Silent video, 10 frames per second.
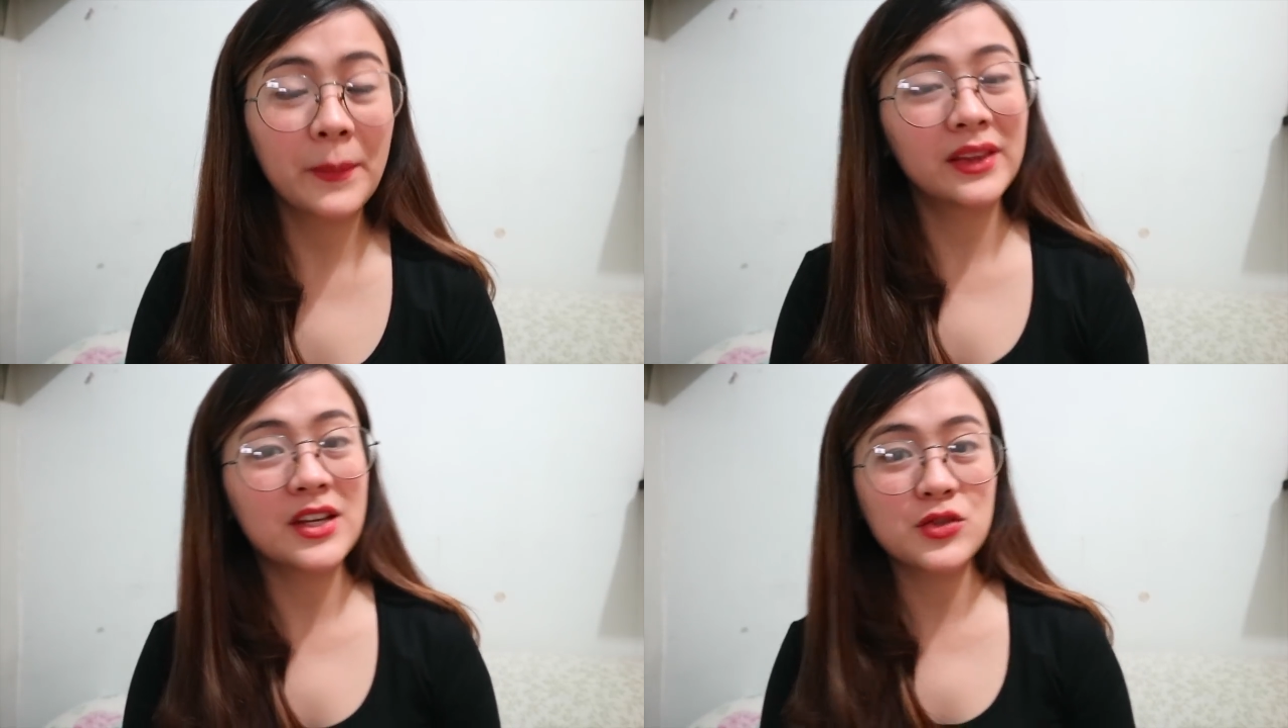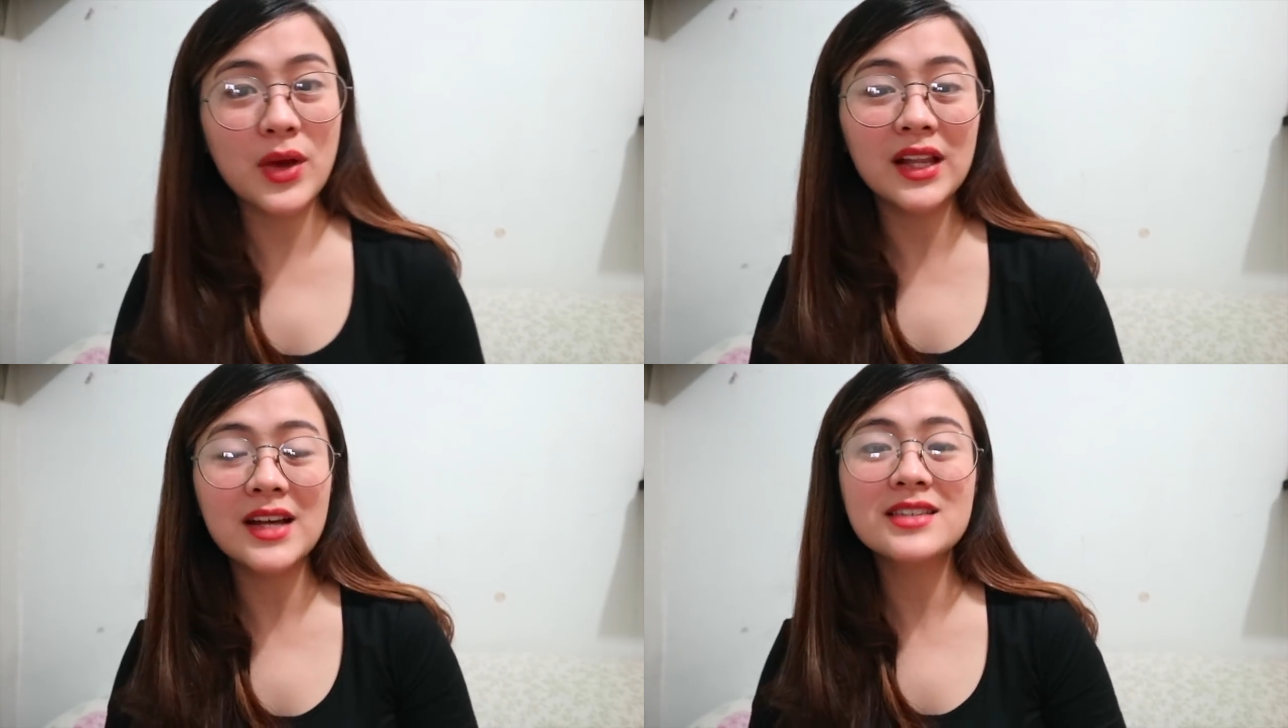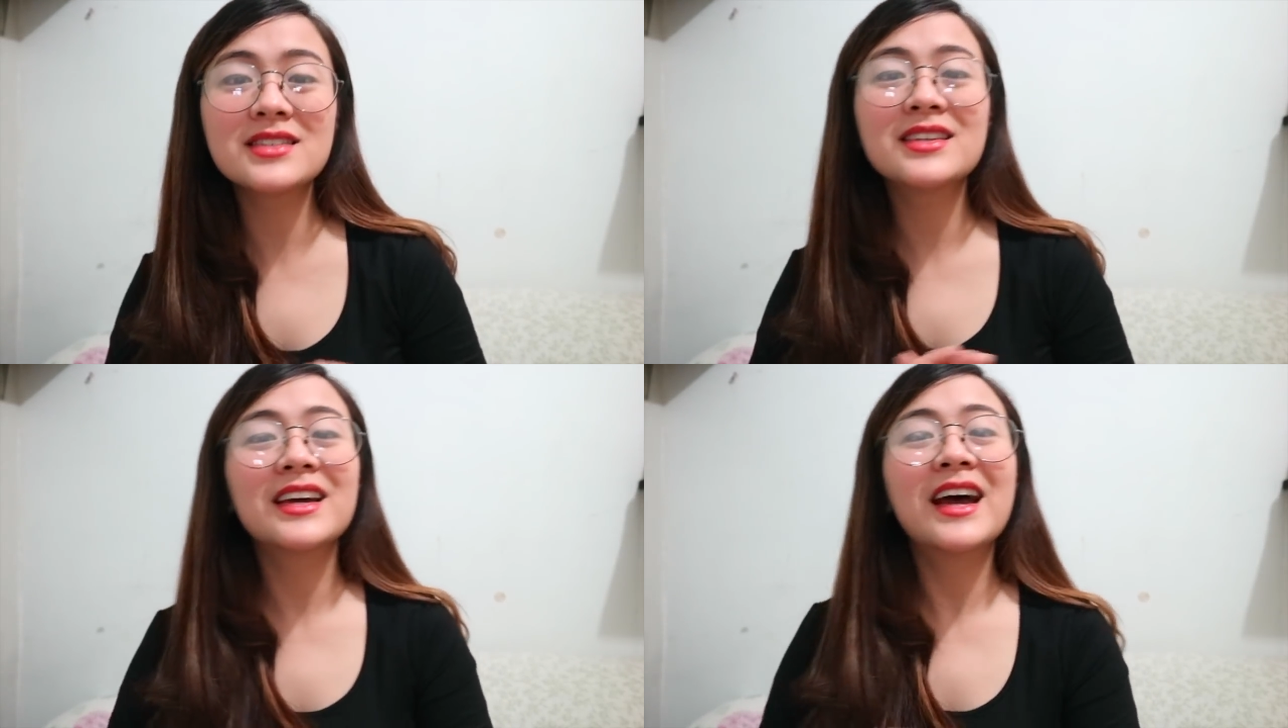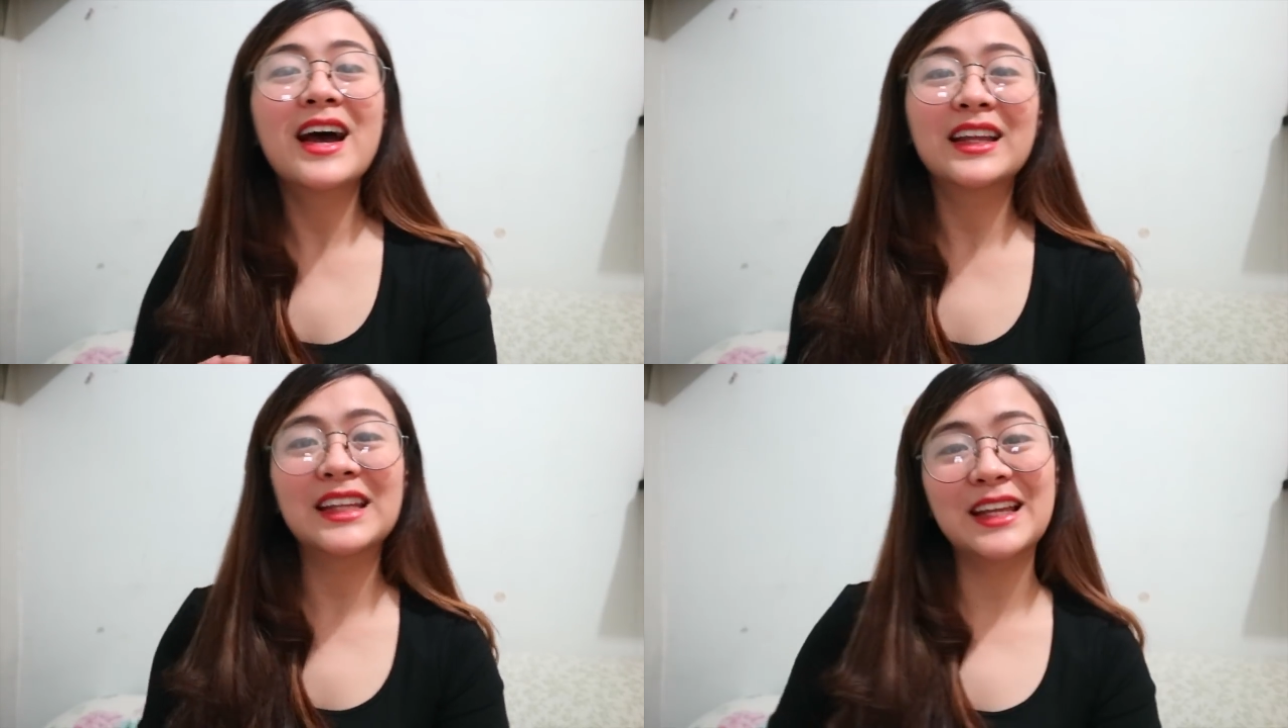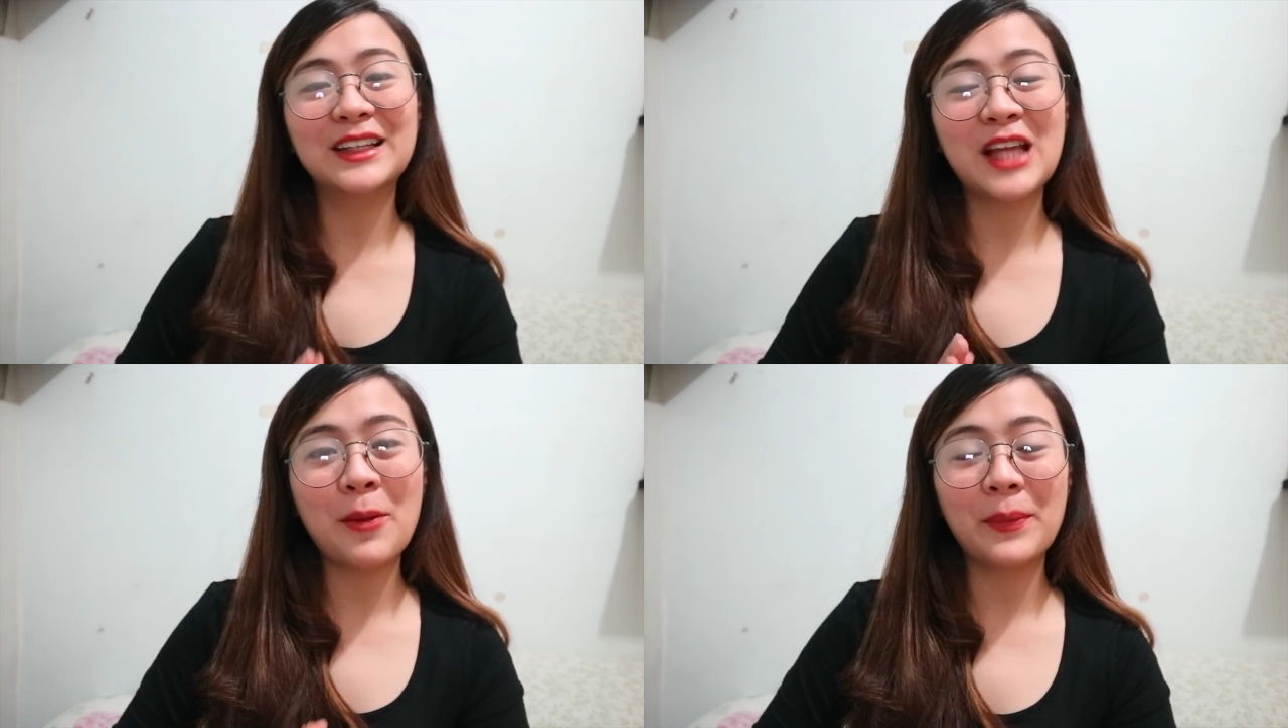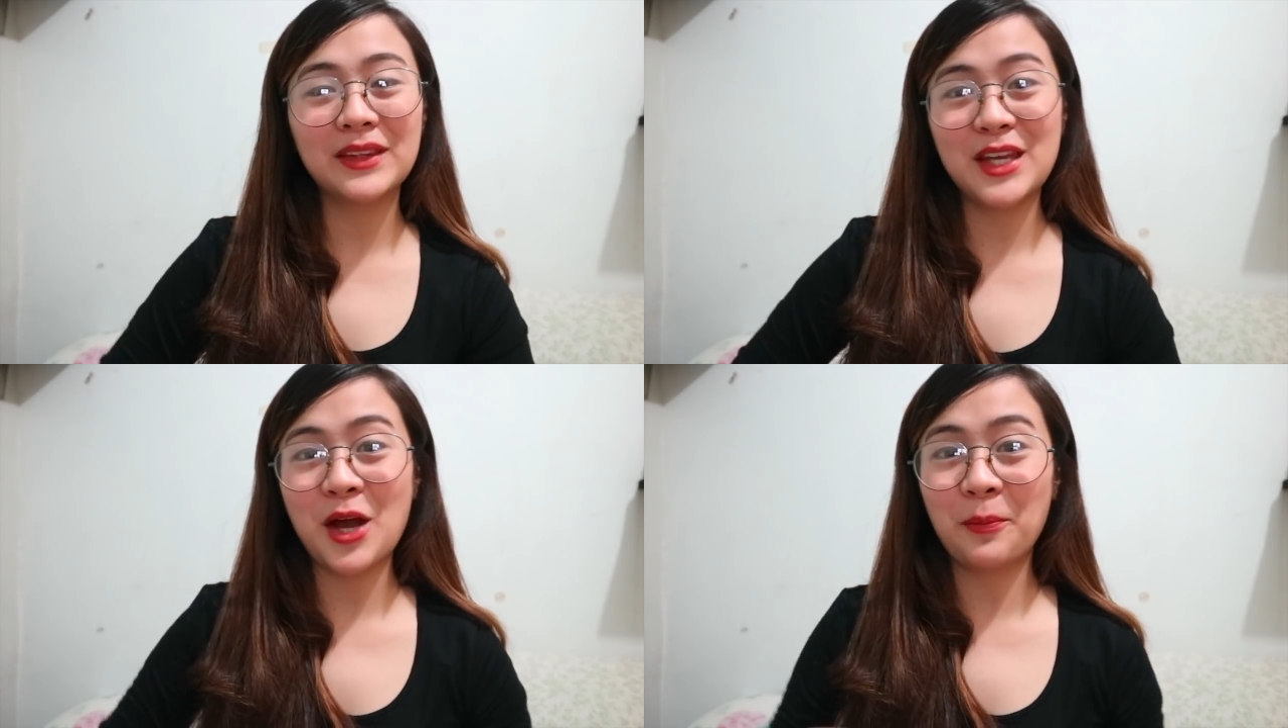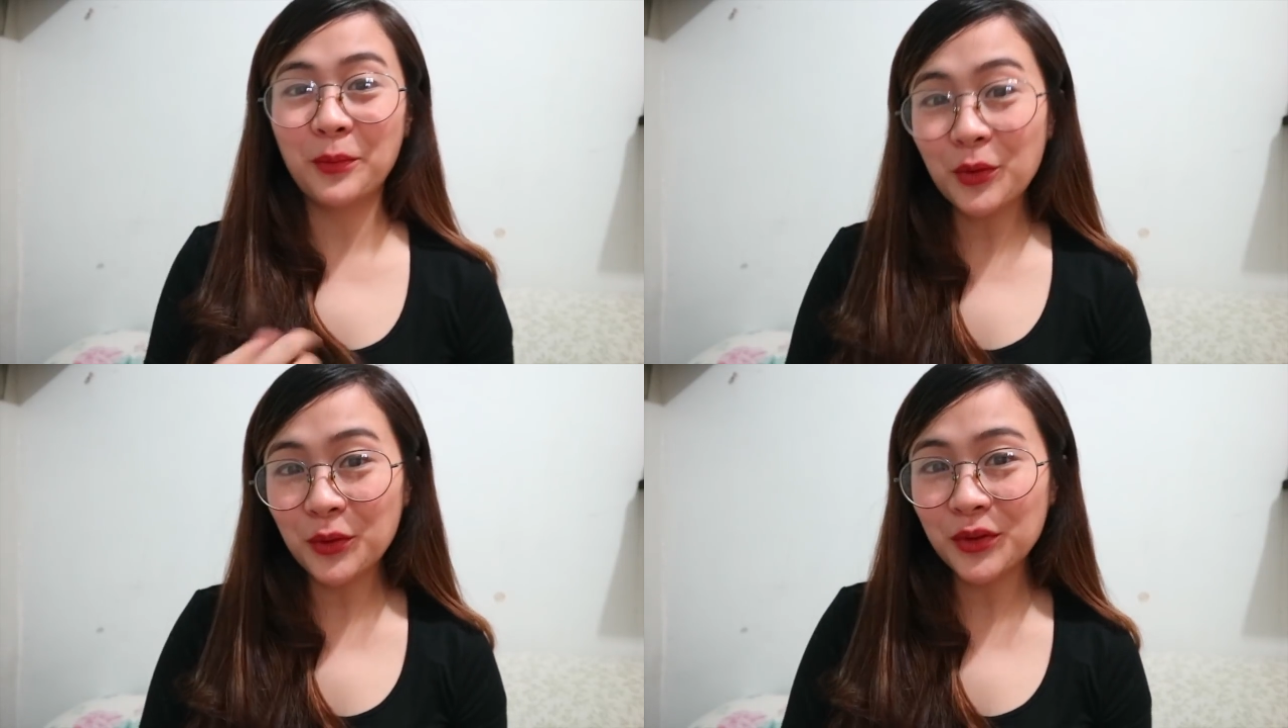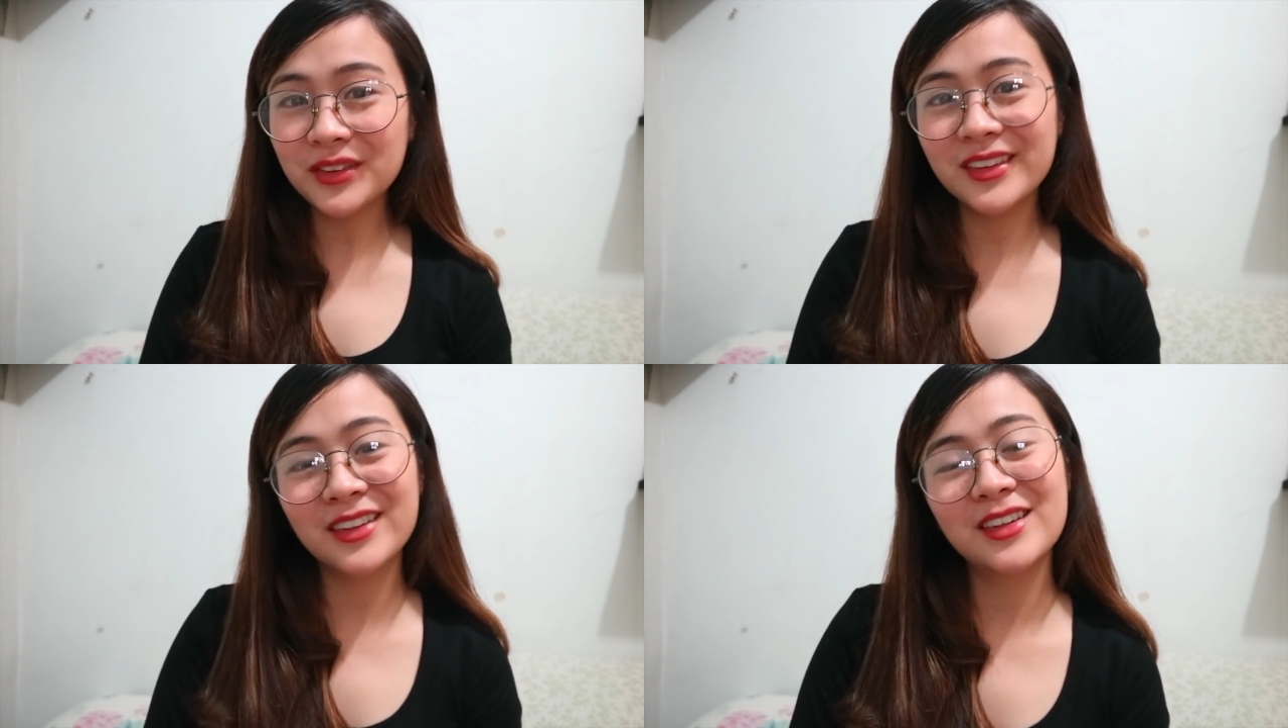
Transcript: But as well as, hindi lang dapat i-uproot,